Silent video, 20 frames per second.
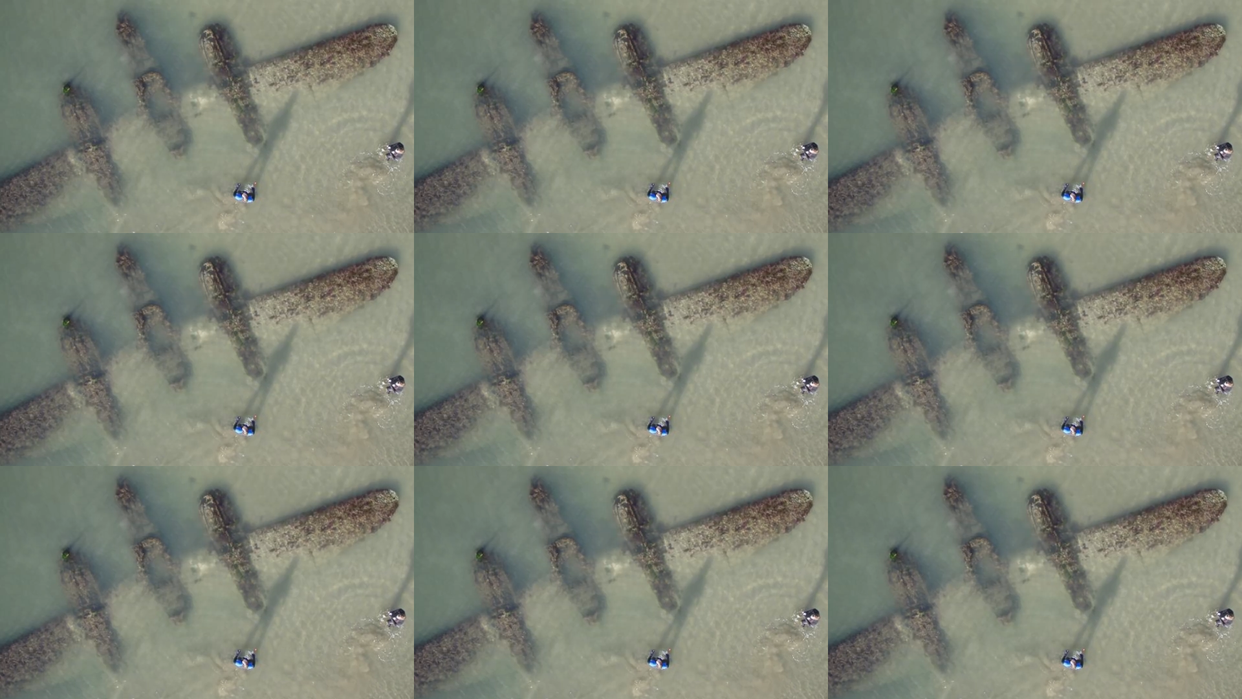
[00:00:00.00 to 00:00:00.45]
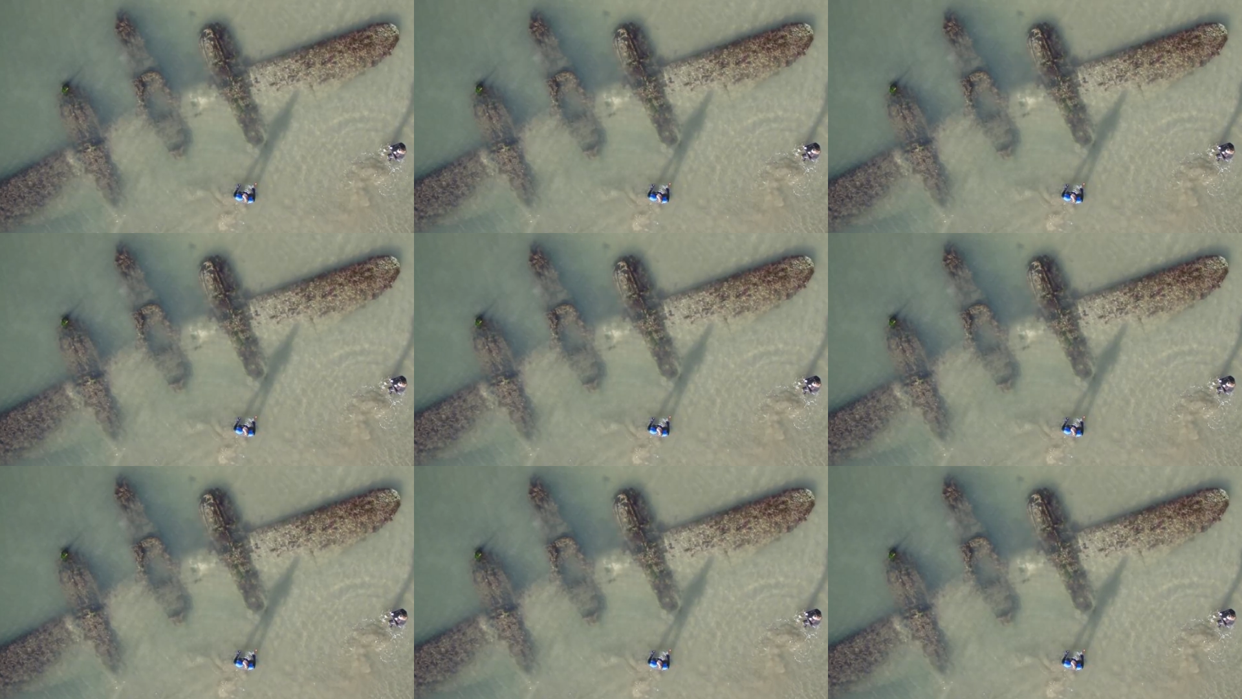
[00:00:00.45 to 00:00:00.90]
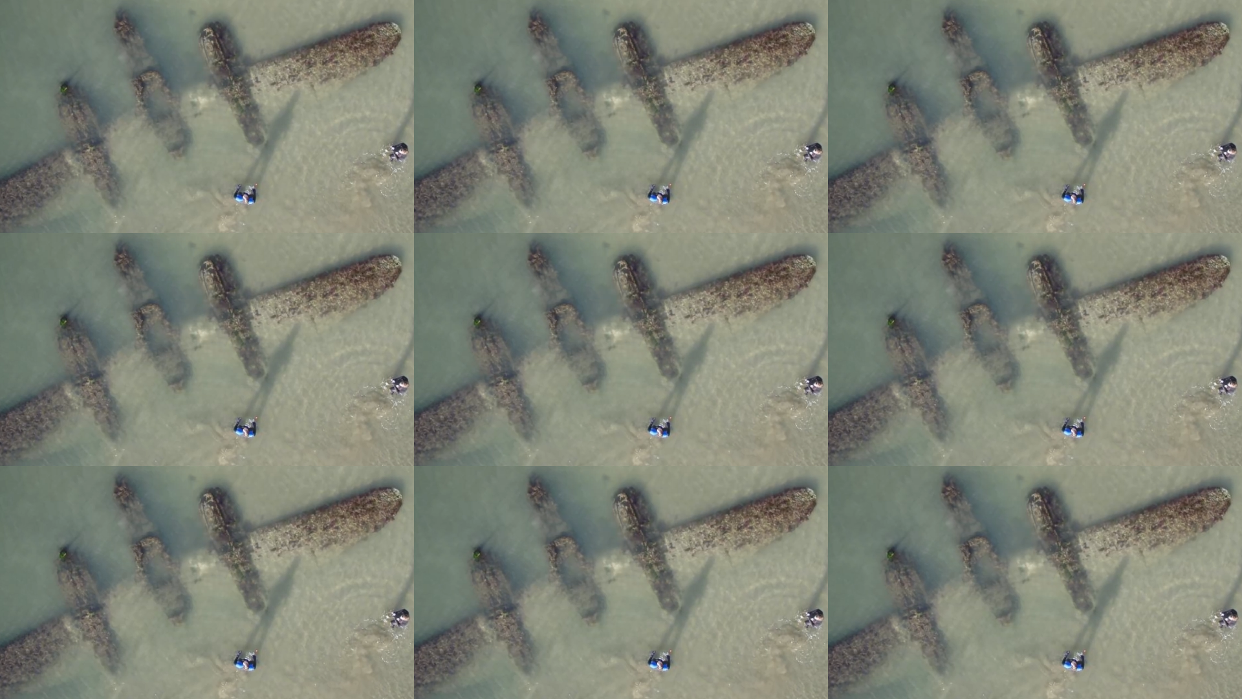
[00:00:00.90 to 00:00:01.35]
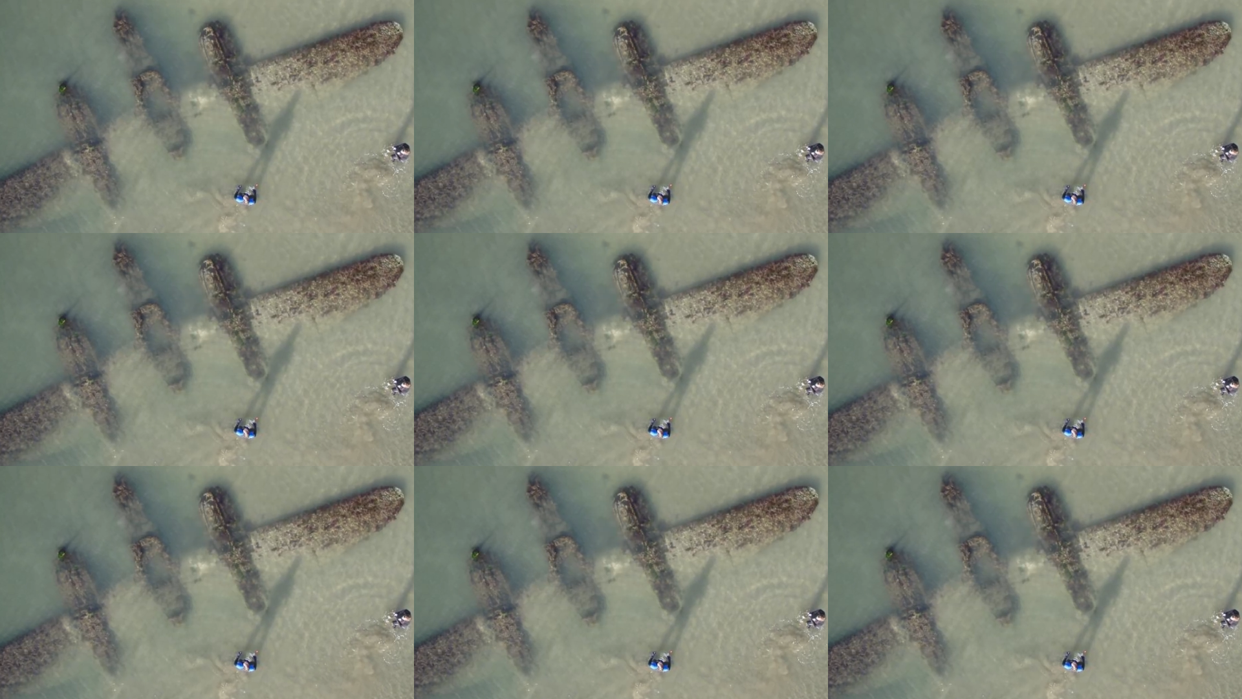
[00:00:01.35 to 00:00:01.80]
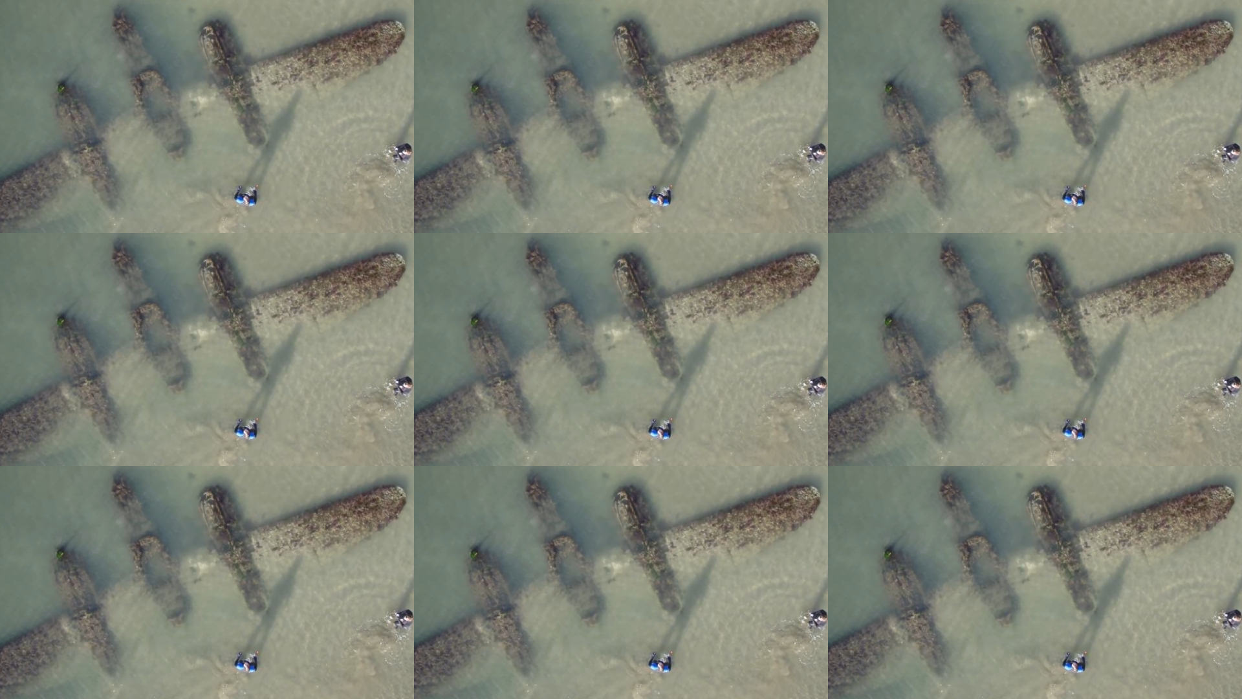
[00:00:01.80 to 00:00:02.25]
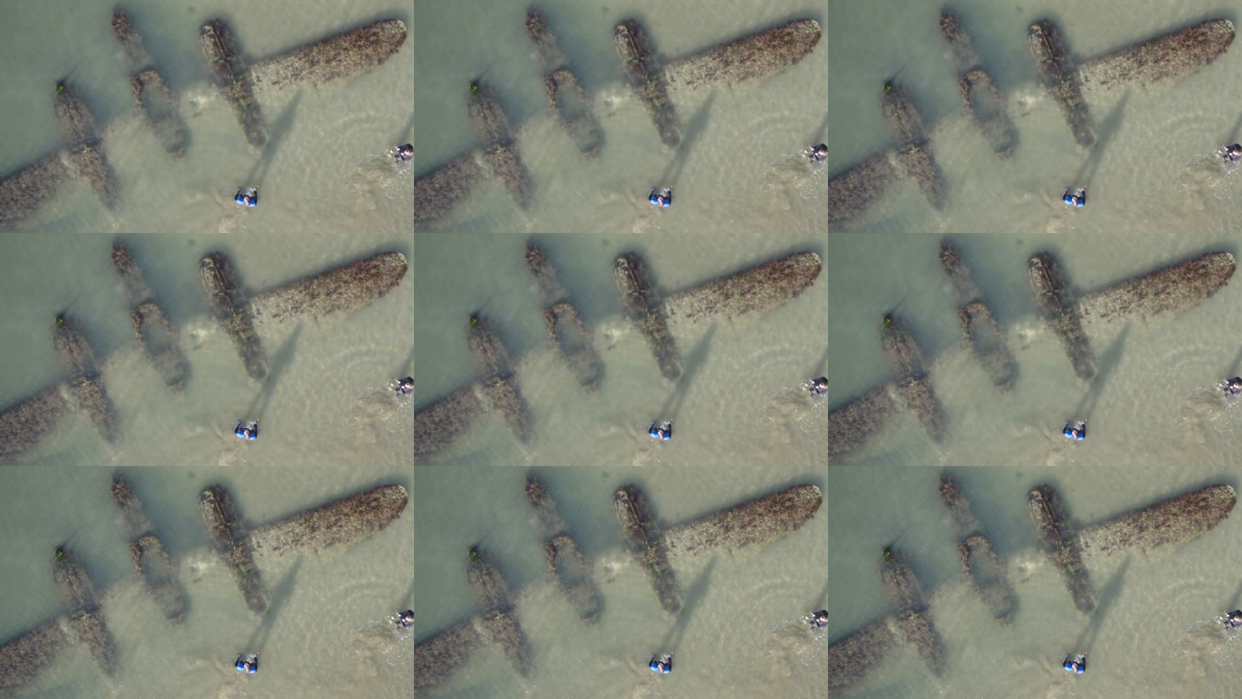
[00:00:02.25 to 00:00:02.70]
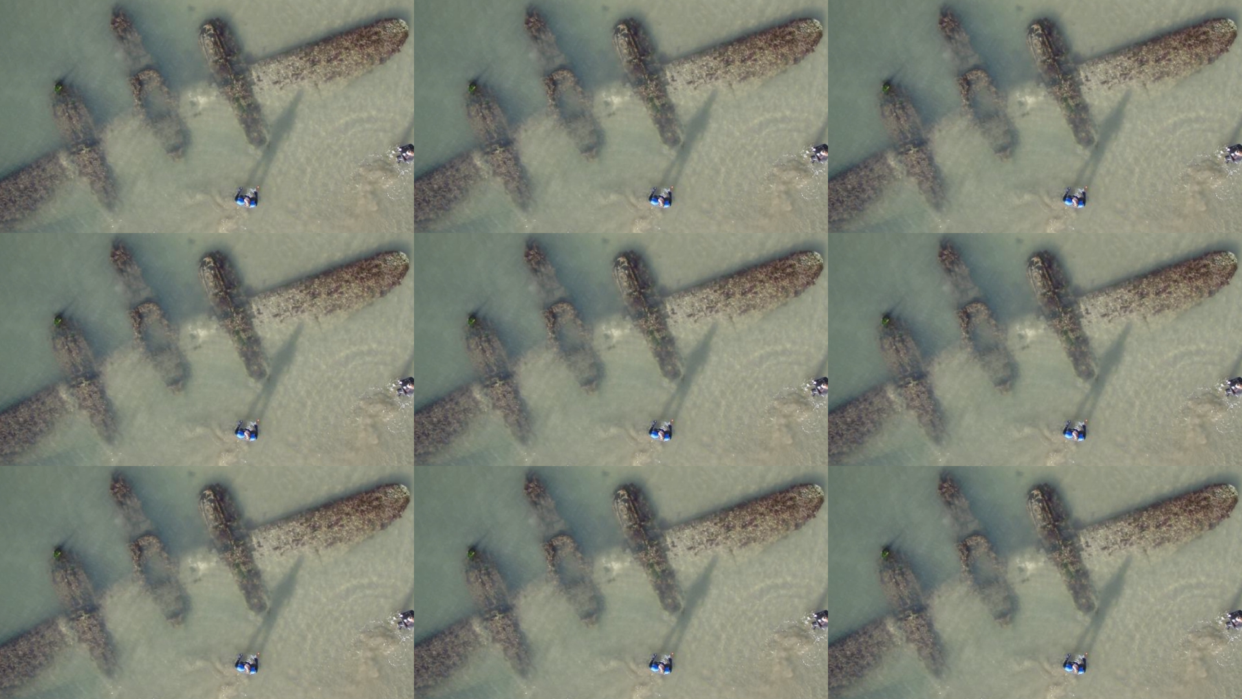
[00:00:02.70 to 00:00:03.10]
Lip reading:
(no speaker visible)